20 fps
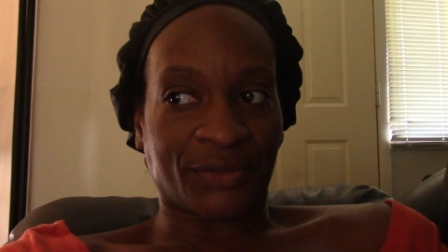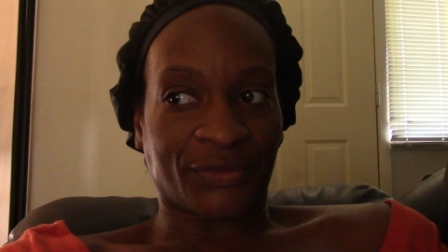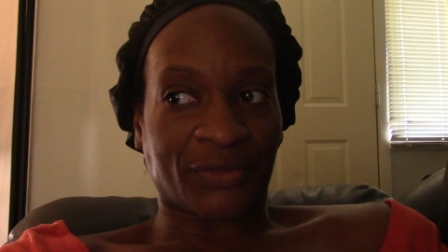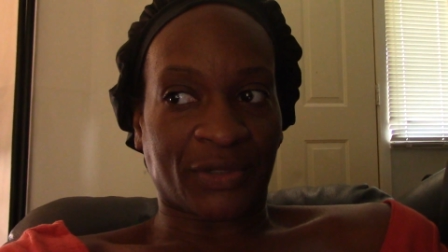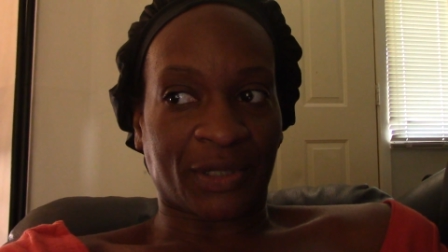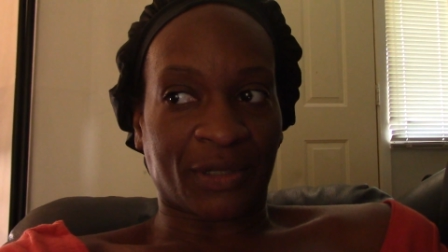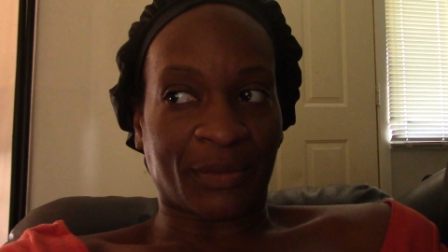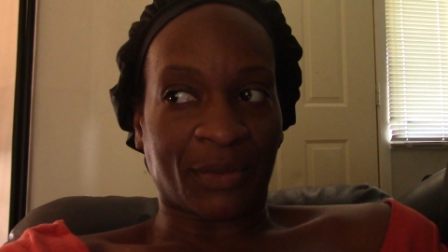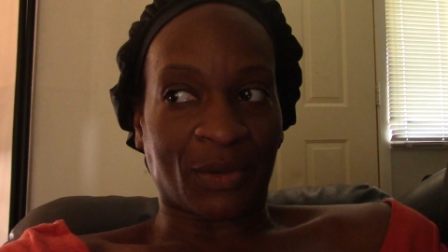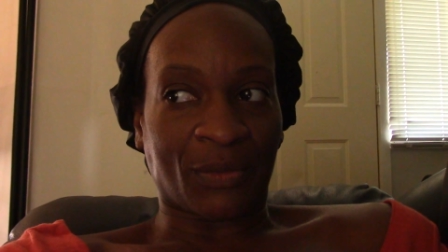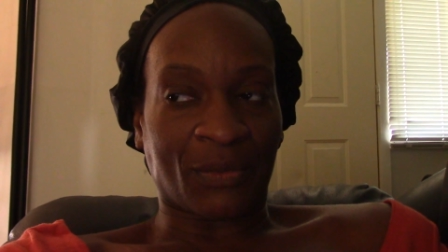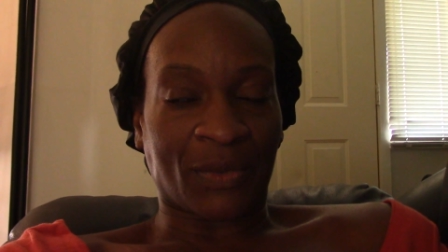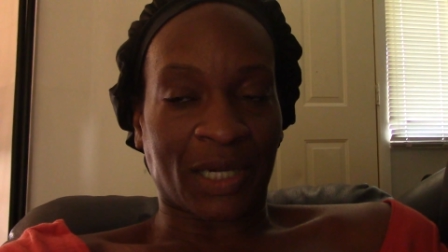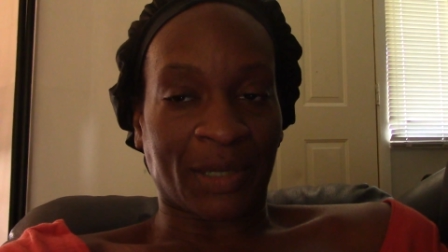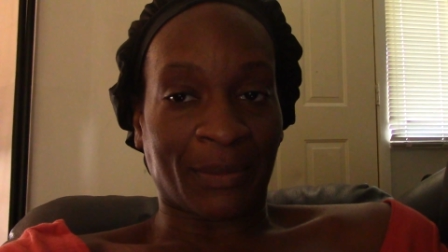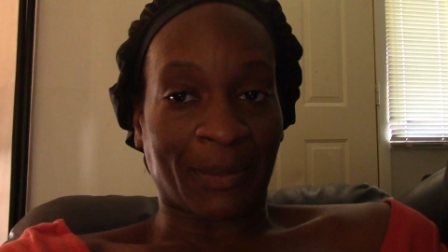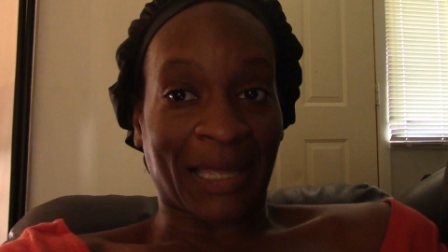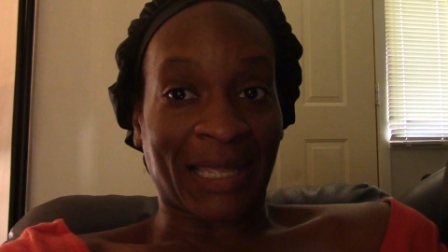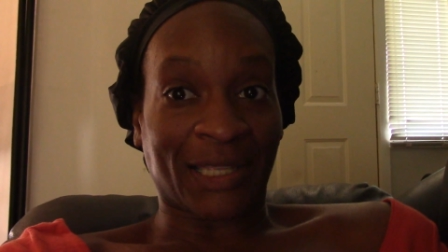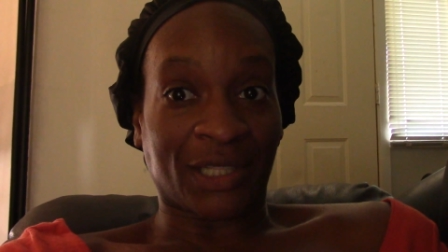from on one
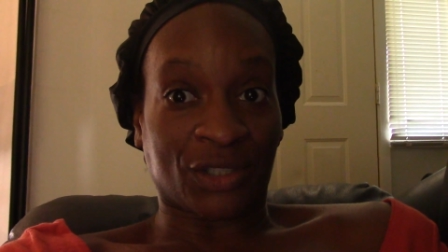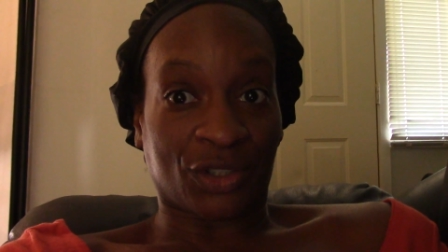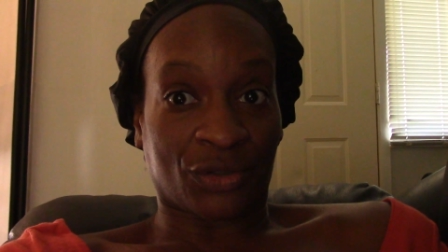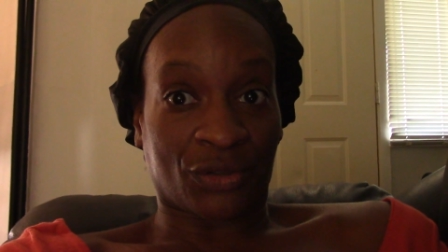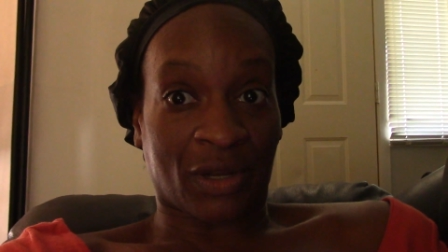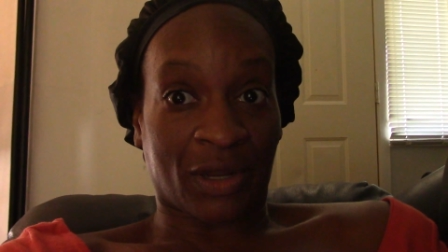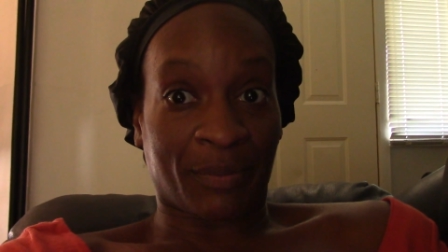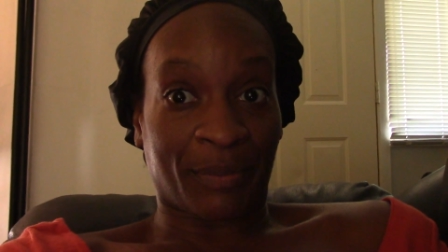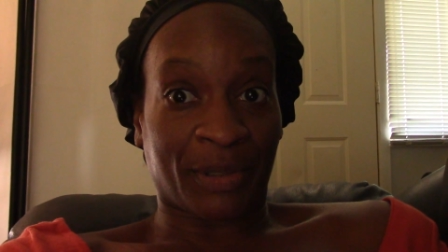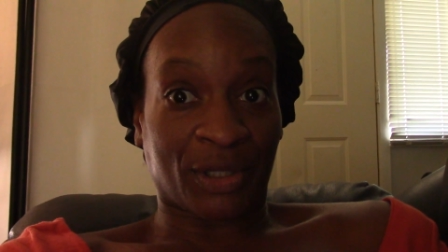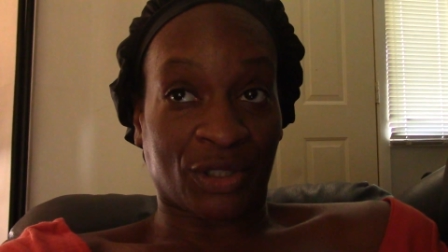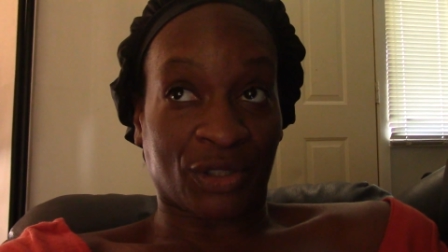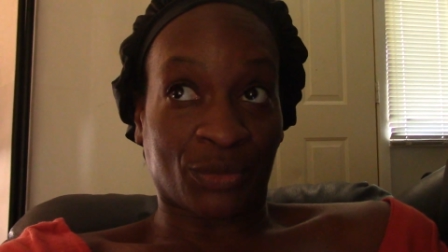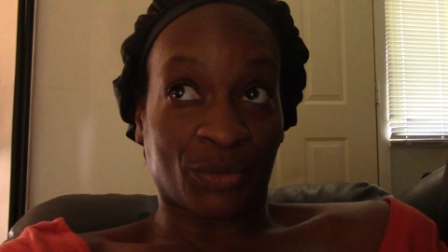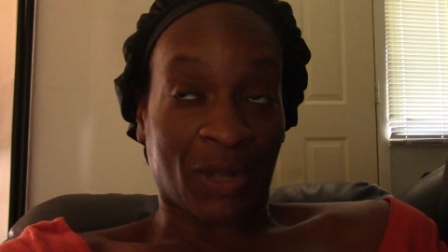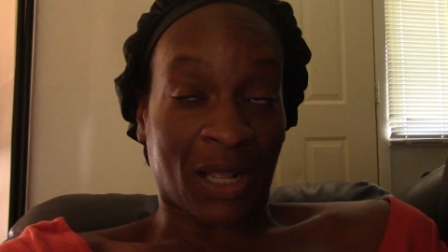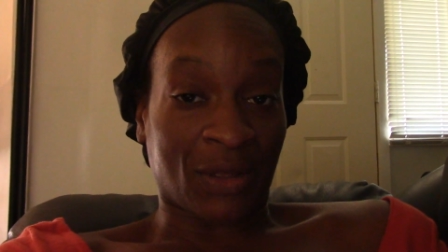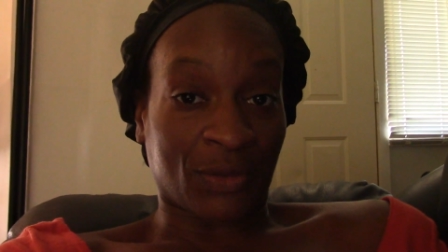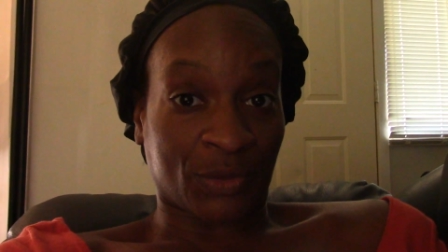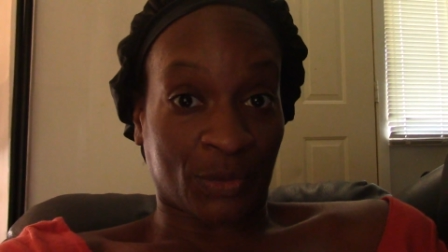of my Instagram pictures
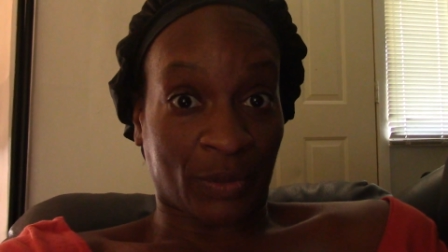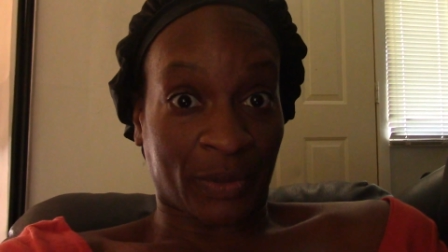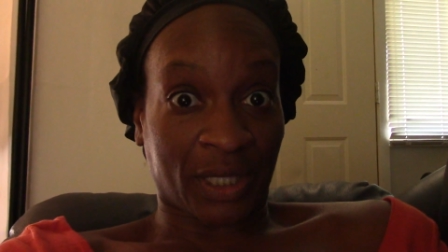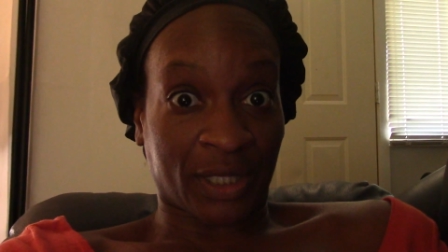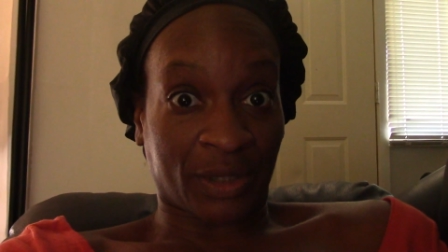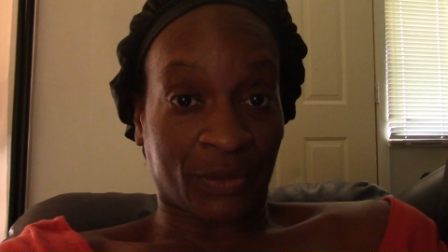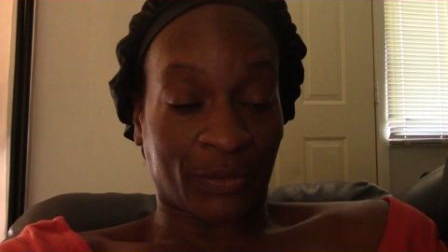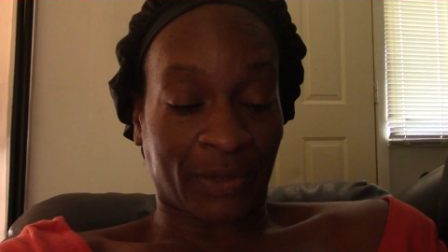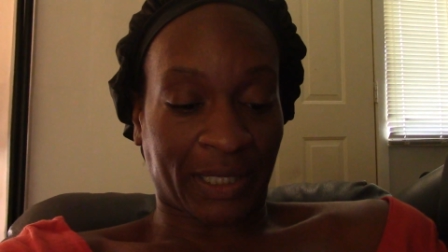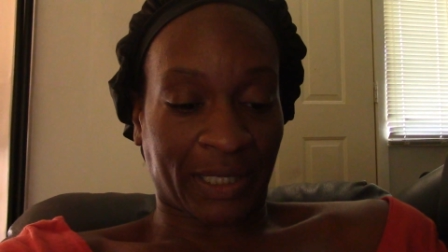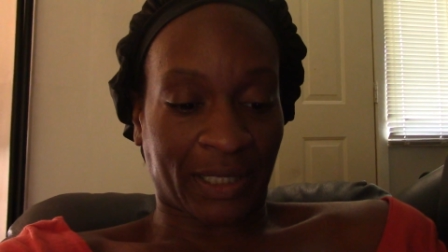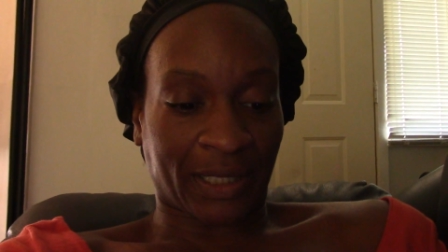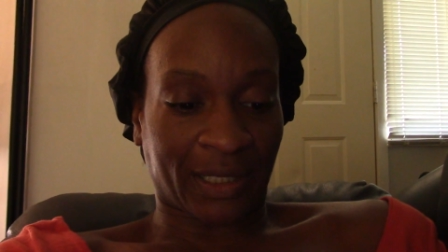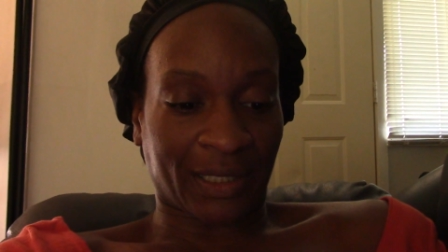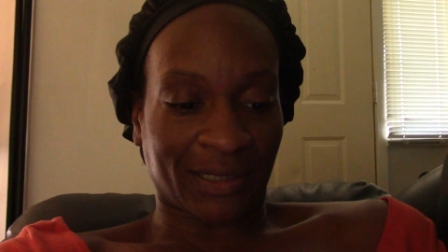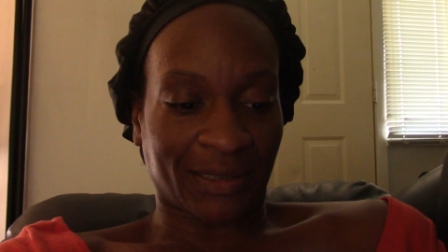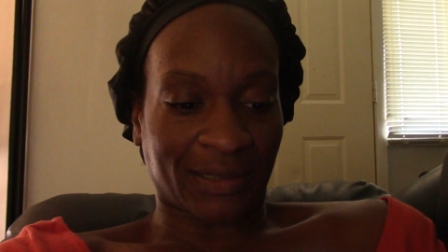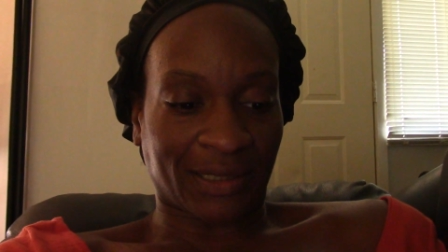where I was wearing the wig.